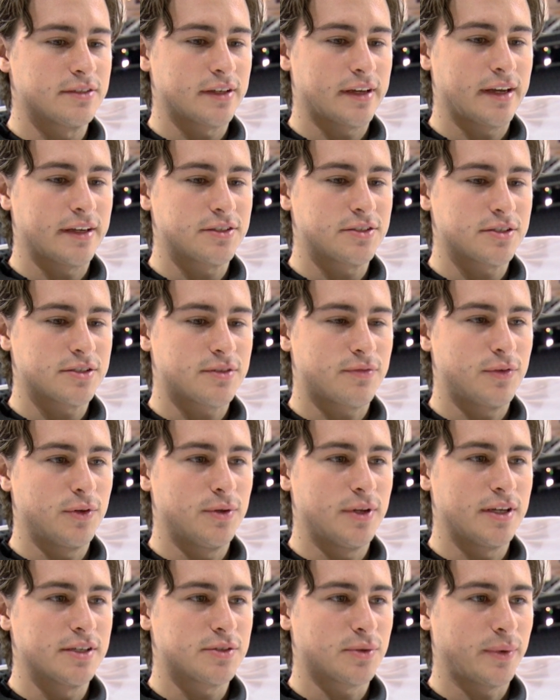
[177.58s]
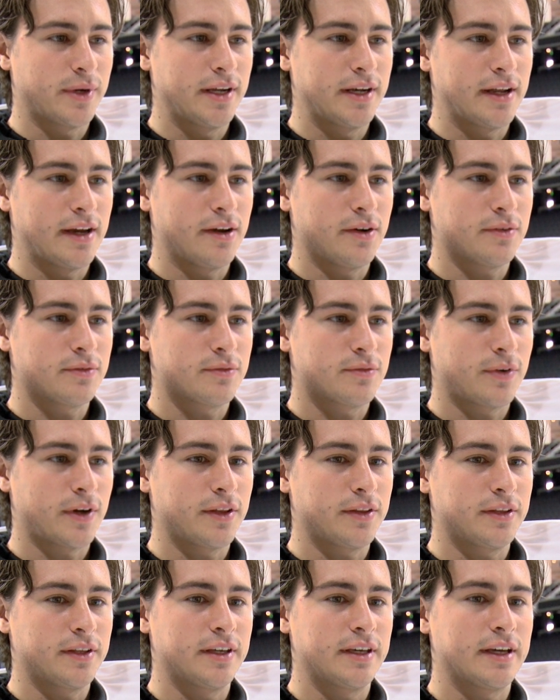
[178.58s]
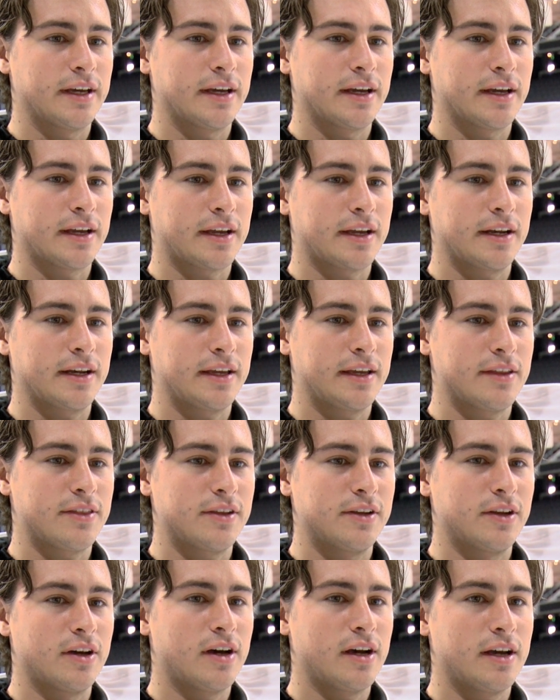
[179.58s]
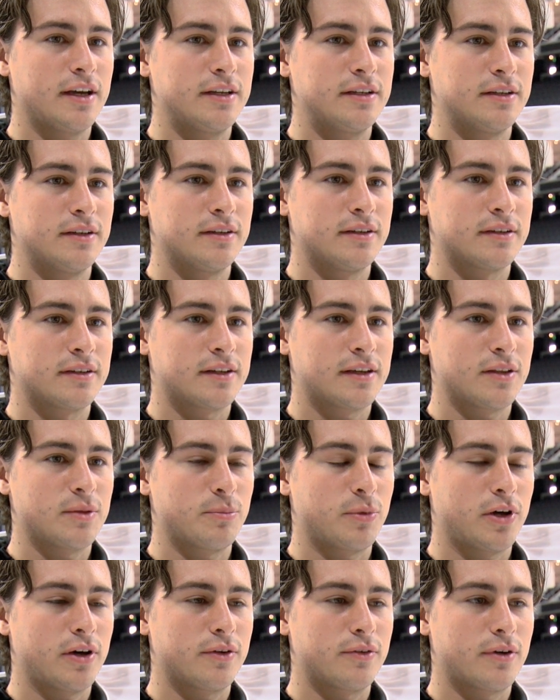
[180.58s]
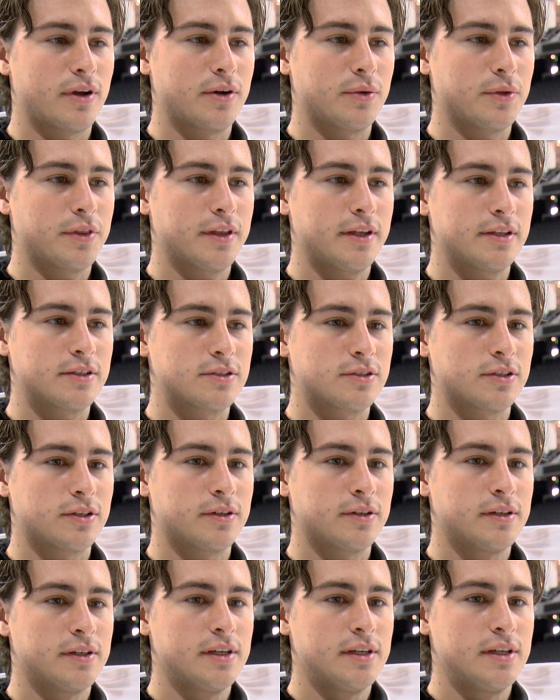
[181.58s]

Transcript: just a few days away now. Finally, kind of get the nod and get the ball and run with it. So.